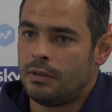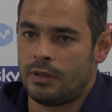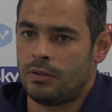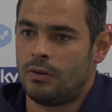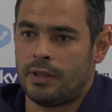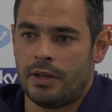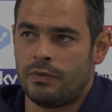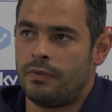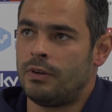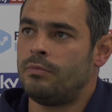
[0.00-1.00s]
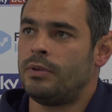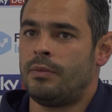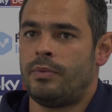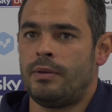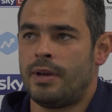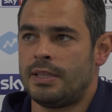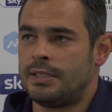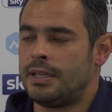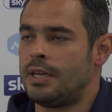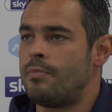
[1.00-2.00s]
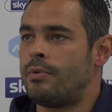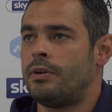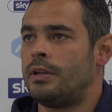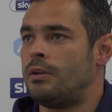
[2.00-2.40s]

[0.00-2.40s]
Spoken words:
I think not back to Fulham, but they beat Man City and Burnley